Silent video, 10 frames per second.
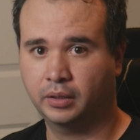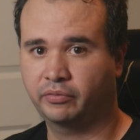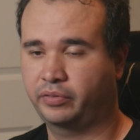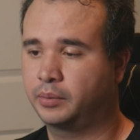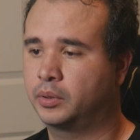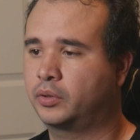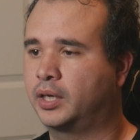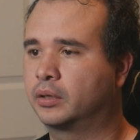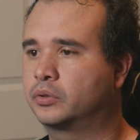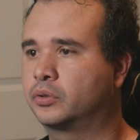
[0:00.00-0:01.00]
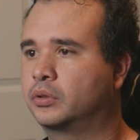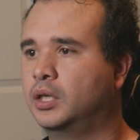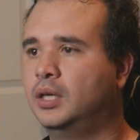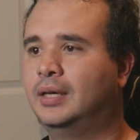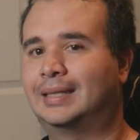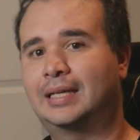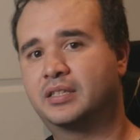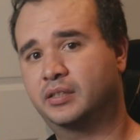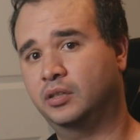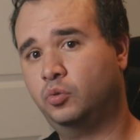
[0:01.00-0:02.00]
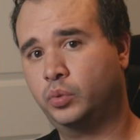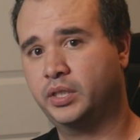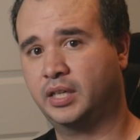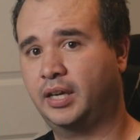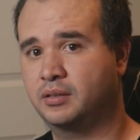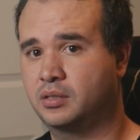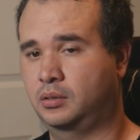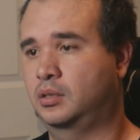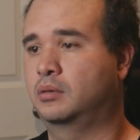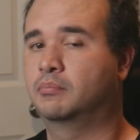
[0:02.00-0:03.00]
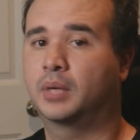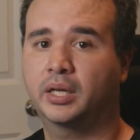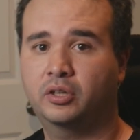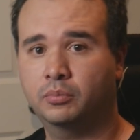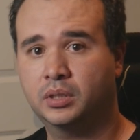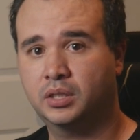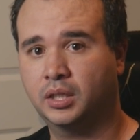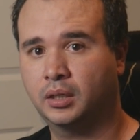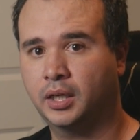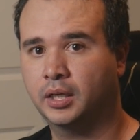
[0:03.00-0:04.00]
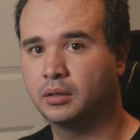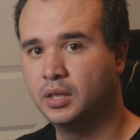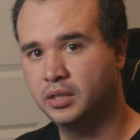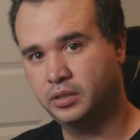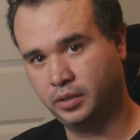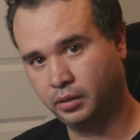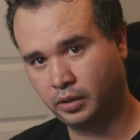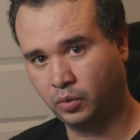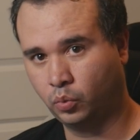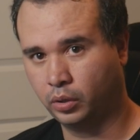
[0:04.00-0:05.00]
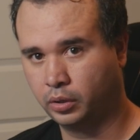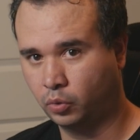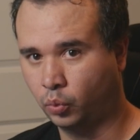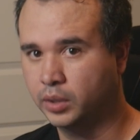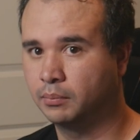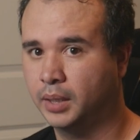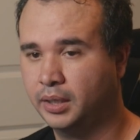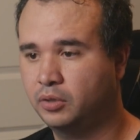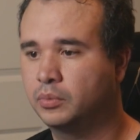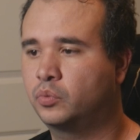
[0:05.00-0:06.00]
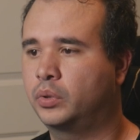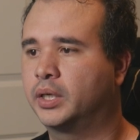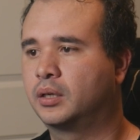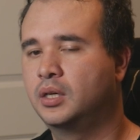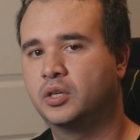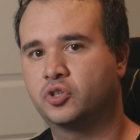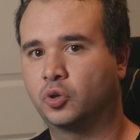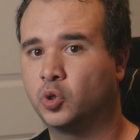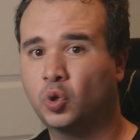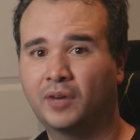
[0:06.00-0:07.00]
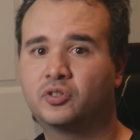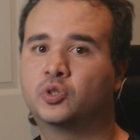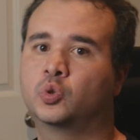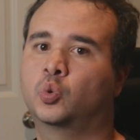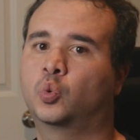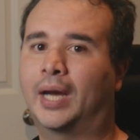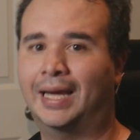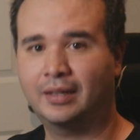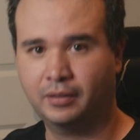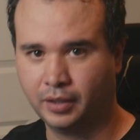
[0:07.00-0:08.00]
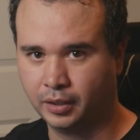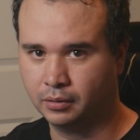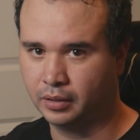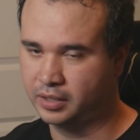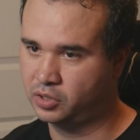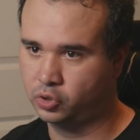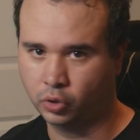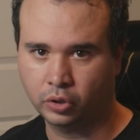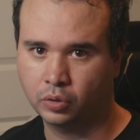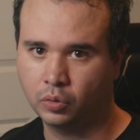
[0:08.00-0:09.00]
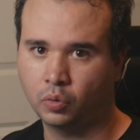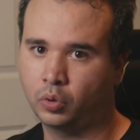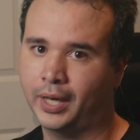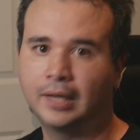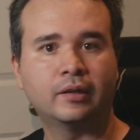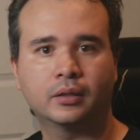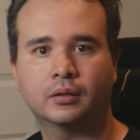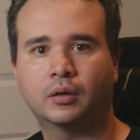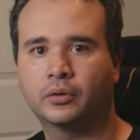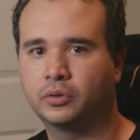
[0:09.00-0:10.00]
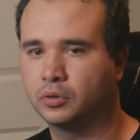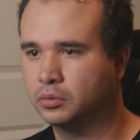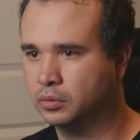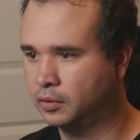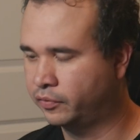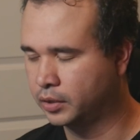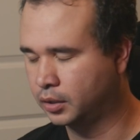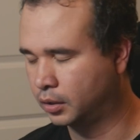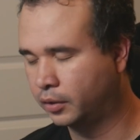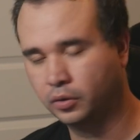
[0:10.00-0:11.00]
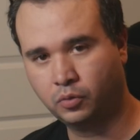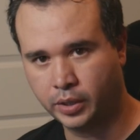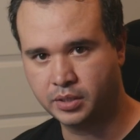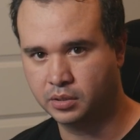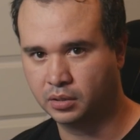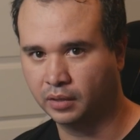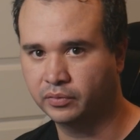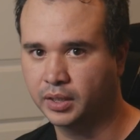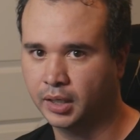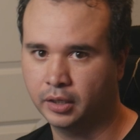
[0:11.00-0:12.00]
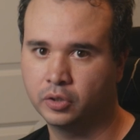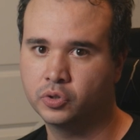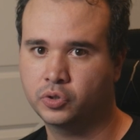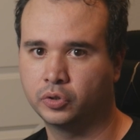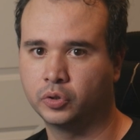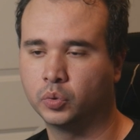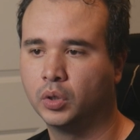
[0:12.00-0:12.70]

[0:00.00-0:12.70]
female character that still retains the metahuman DNA, still can work with the metahuman rig. So you don't have to do anything external or any other of the other crazy stuff that I used to do